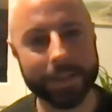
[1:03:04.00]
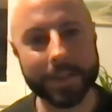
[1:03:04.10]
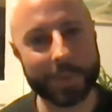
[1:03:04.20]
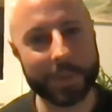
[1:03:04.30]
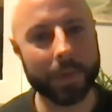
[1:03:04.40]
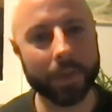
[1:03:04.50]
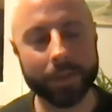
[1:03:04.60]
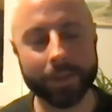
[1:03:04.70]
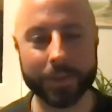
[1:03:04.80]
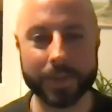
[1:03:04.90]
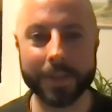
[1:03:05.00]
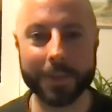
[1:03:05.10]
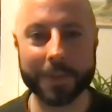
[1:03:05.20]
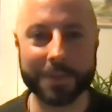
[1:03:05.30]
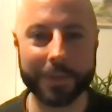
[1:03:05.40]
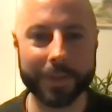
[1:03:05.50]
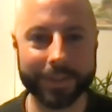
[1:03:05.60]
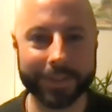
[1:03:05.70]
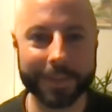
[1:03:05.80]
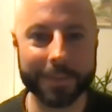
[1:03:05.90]
to these people, and they're going to stay with you for a
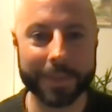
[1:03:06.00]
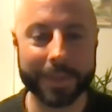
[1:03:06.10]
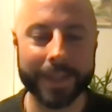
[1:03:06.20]
long time,